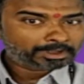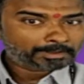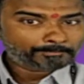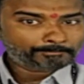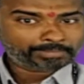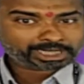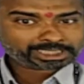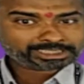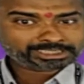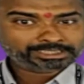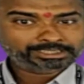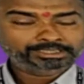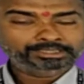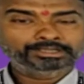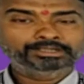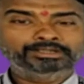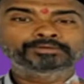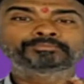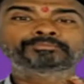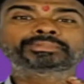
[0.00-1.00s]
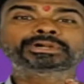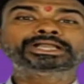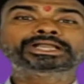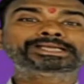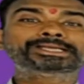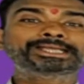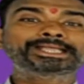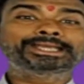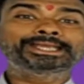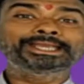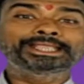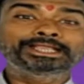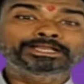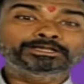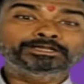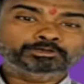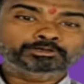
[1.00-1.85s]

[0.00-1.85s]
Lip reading: but pertaining